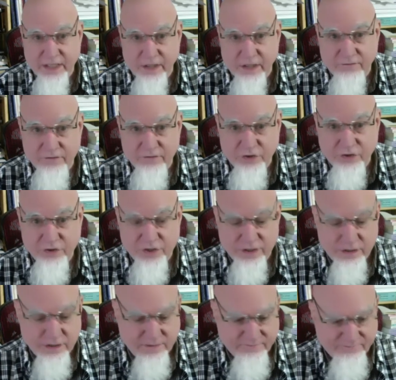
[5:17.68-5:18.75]
of
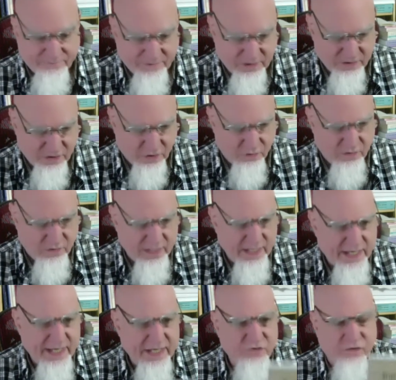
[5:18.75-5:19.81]
churches. So,
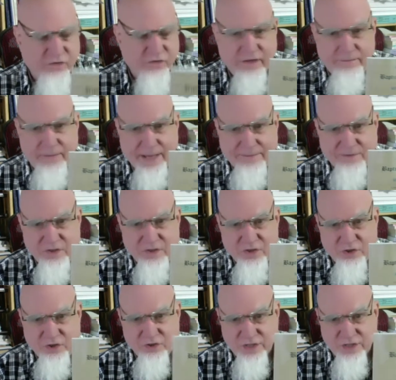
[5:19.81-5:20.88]
history of Baptist
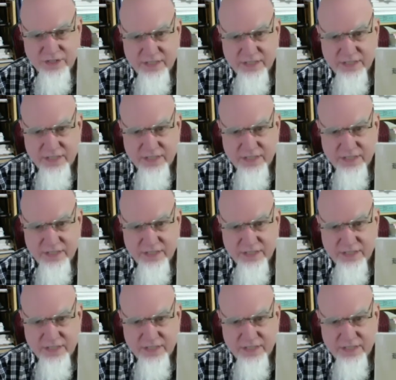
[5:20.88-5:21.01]
churches